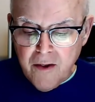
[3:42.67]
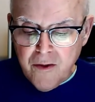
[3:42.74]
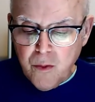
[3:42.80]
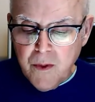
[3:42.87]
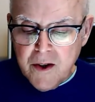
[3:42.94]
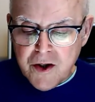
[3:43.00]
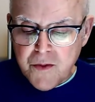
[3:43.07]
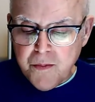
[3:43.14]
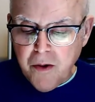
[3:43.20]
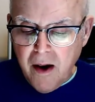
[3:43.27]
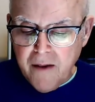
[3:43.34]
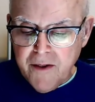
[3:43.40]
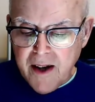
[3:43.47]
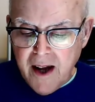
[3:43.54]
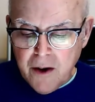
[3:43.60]
Swedish
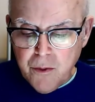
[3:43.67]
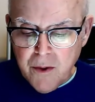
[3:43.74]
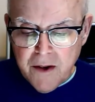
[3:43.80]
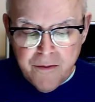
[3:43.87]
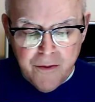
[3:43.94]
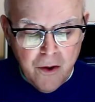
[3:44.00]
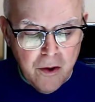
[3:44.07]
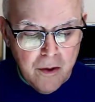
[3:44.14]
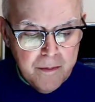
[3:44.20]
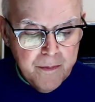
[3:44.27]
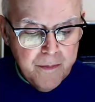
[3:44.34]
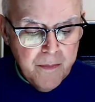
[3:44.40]
private equity firm.